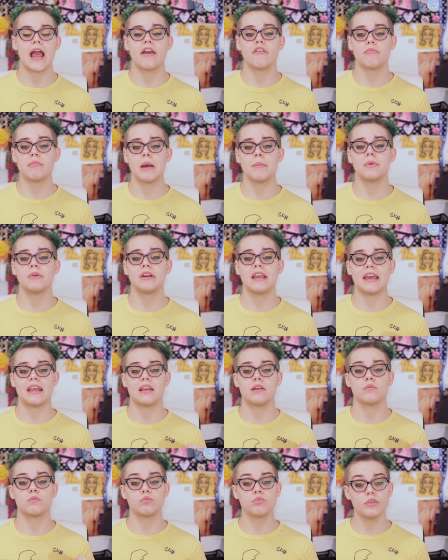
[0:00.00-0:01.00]
I remember
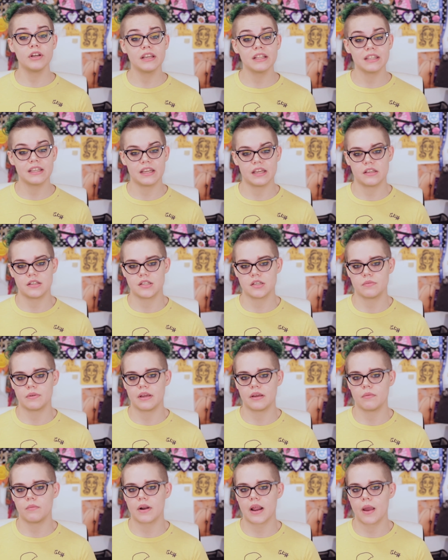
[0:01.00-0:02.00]
getting really into
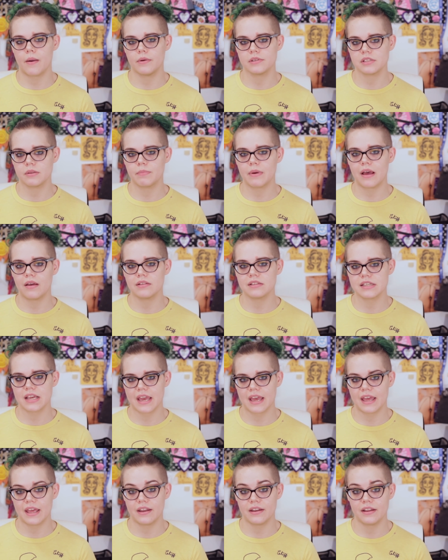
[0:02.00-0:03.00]
it when I was about
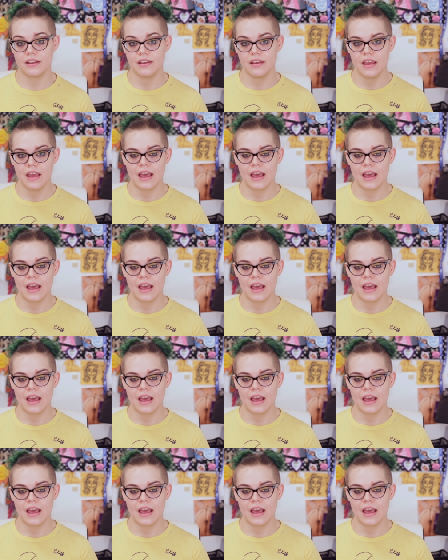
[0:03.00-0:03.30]
10,